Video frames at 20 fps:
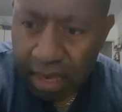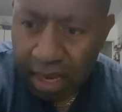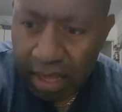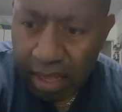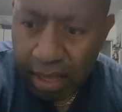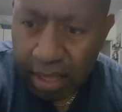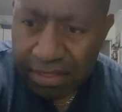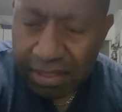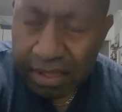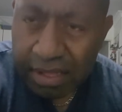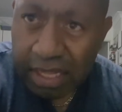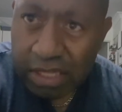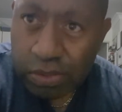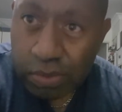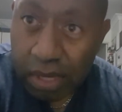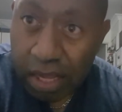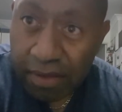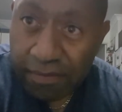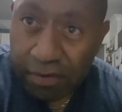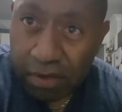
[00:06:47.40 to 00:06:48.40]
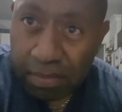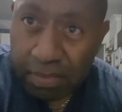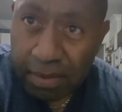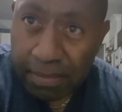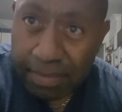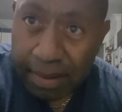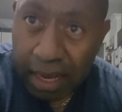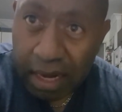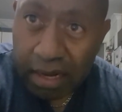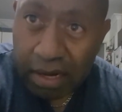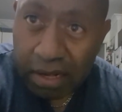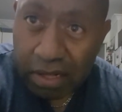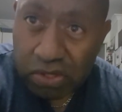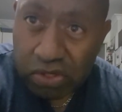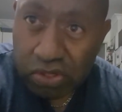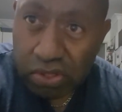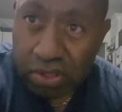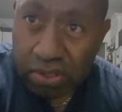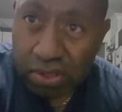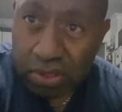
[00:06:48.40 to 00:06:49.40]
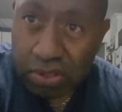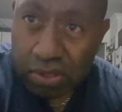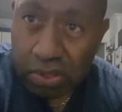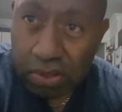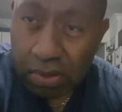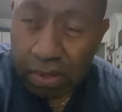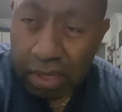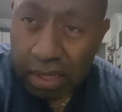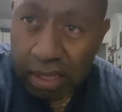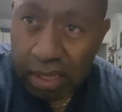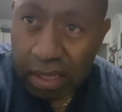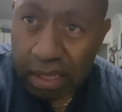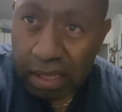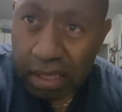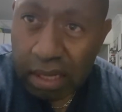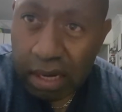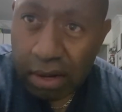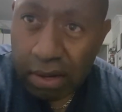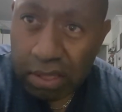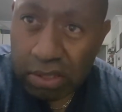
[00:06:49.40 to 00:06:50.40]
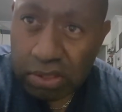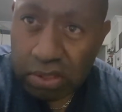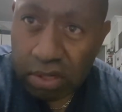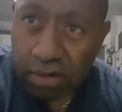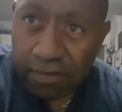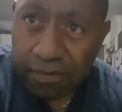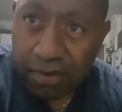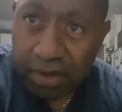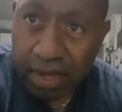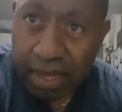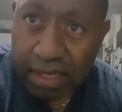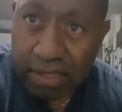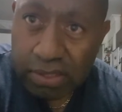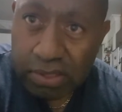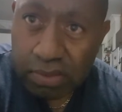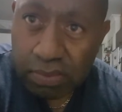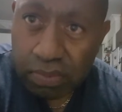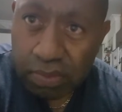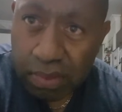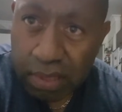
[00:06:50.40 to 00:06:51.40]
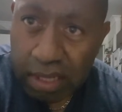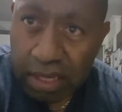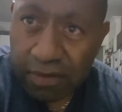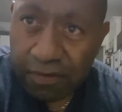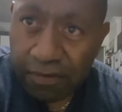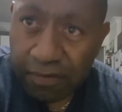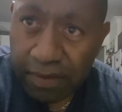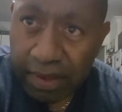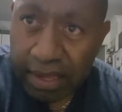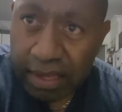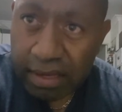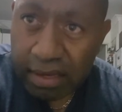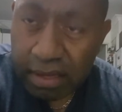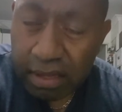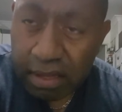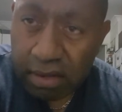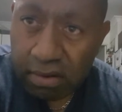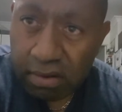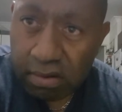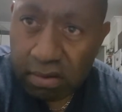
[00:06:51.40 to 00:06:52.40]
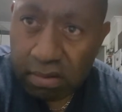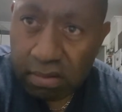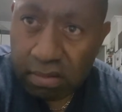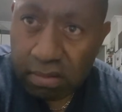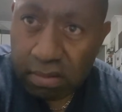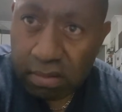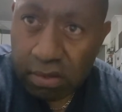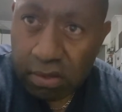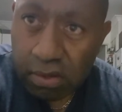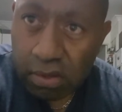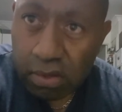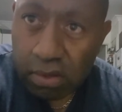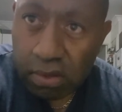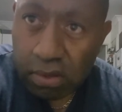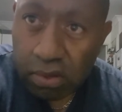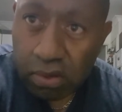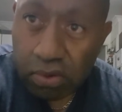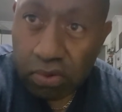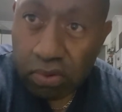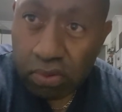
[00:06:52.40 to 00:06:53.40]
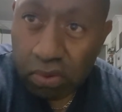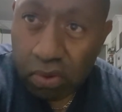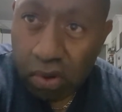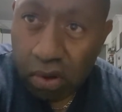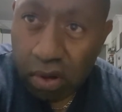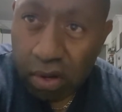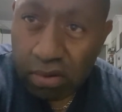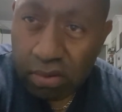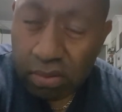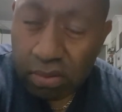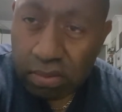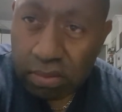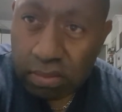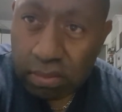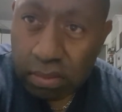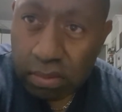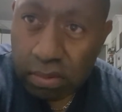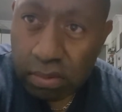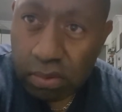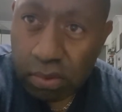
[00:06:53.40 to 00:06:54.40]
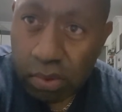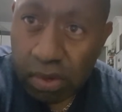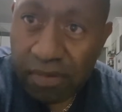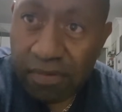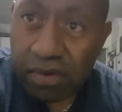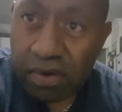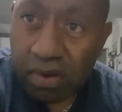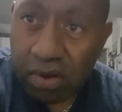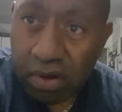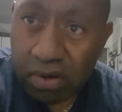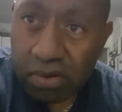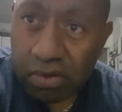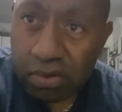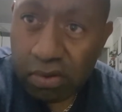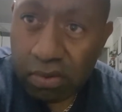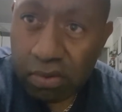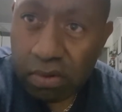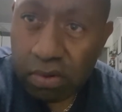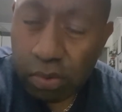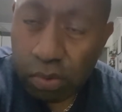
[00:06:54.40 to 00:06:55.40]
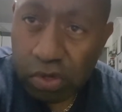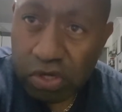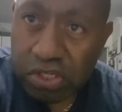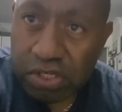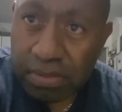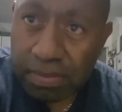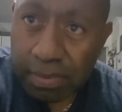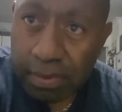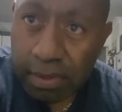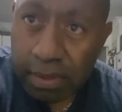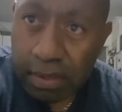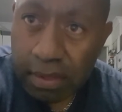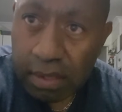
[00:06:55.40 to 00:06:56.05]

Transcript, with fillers: Uh, I think that's why I've not been planted in a church. So encourage all of you guys to really find your your true God whoever God you worship.